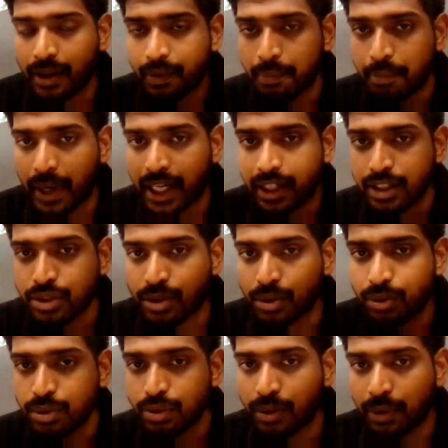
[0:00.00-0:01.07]

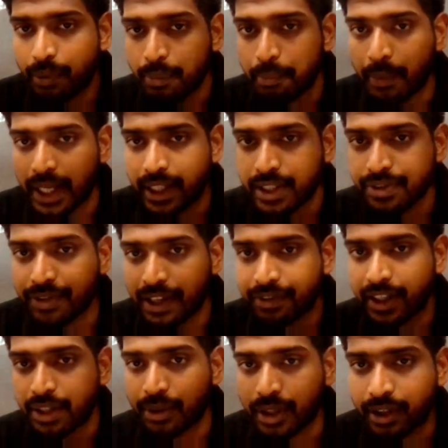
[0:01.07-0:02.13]
-2 minus 5
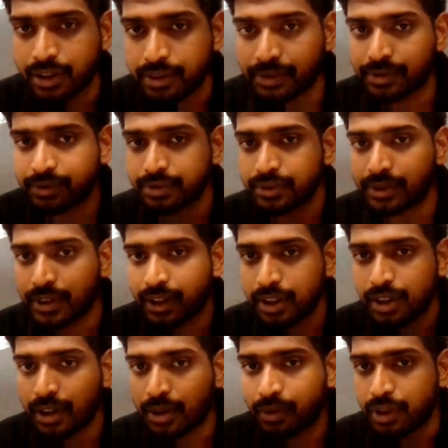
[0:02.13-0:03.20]
iota.
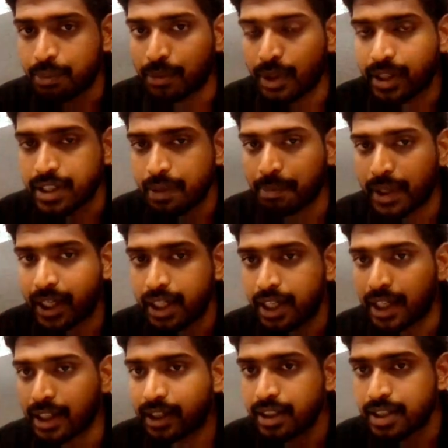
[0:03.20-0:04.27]
One more example I'll
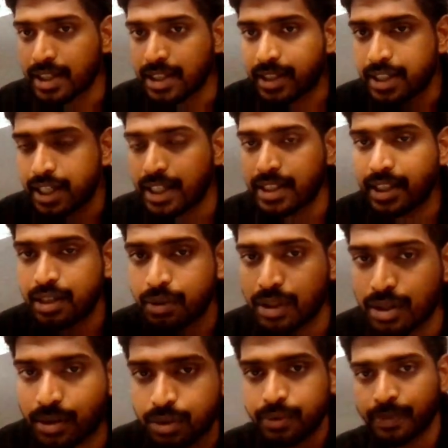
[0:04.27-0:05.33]
take. Z is
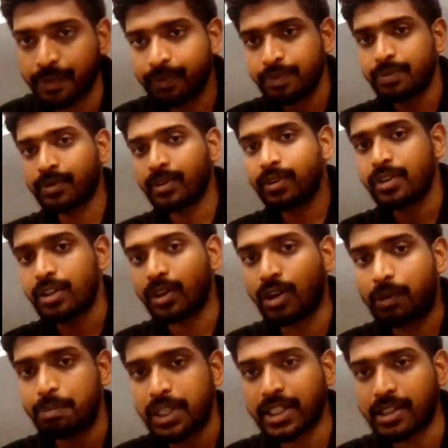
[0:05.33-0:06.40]
equals to the
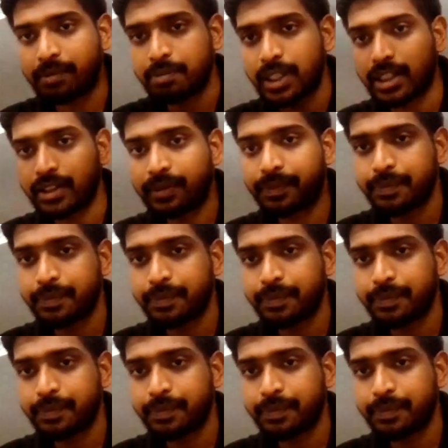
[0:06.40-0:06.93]
complex number